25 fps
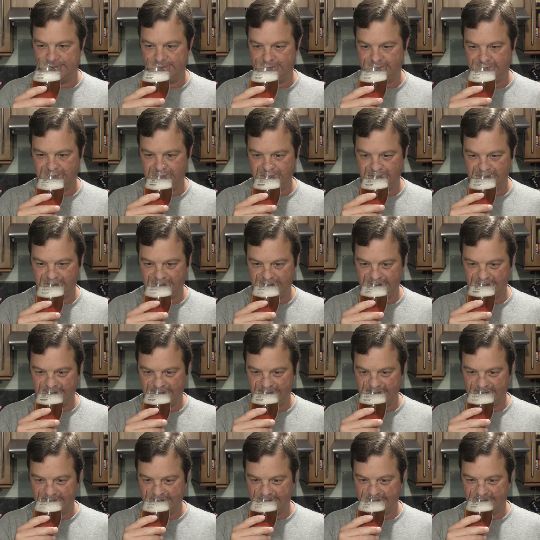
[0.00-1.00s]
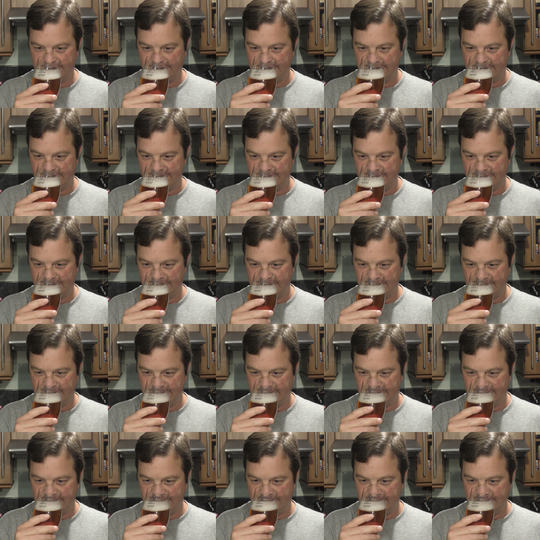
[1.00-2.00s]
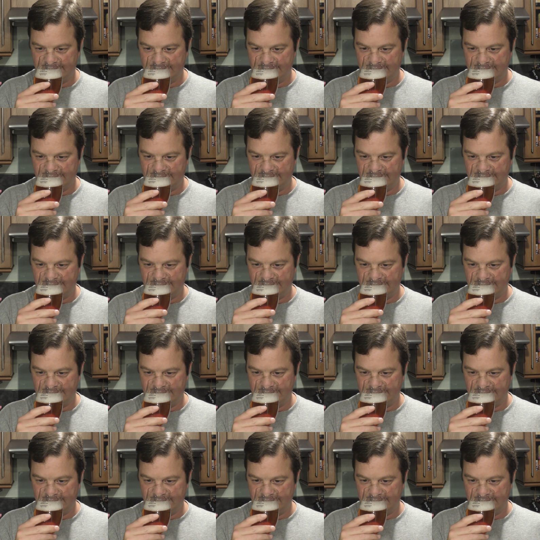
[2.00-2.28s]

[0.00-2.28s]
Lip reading: Nobody speaks.